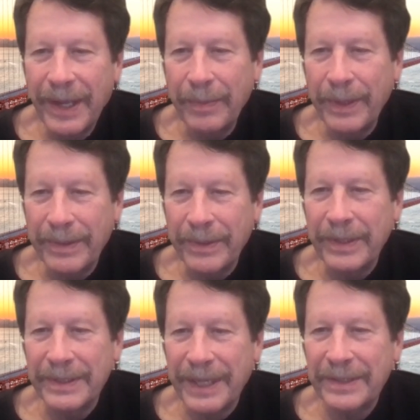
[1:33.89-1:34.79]
have been through
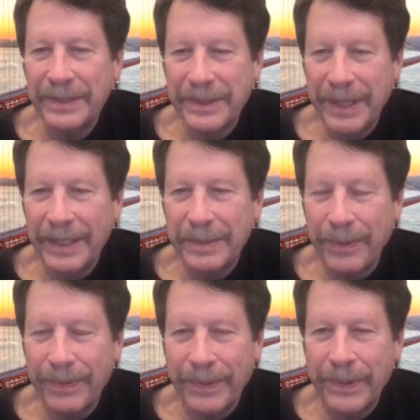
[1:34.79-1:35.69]
this exercise
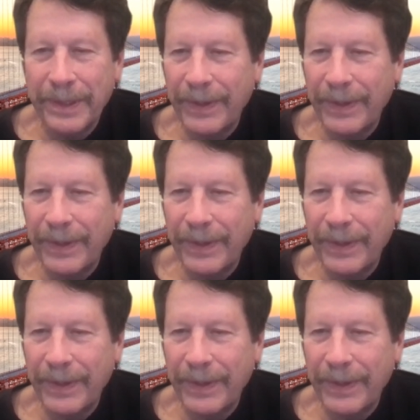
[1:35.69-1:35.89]
before.